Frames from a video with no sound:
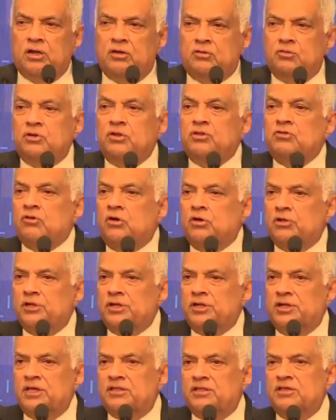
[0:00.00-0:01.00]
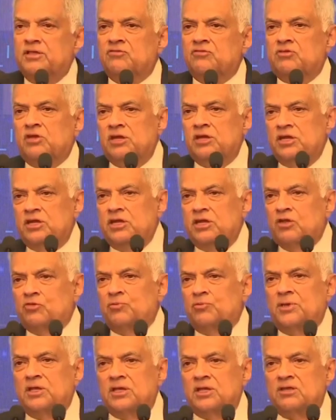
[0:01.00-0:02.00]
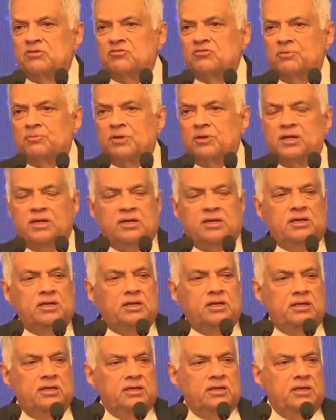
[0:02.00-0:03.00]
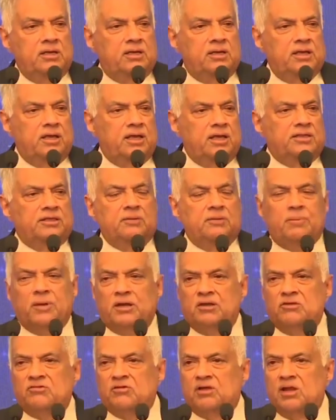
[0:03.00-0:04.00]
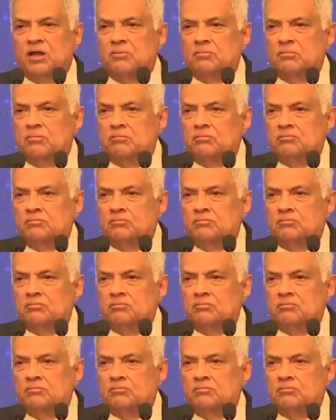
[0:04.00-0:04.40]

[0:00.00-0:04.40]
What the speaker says: to resolve the debt, instead of India speaking separately and the Paris Club.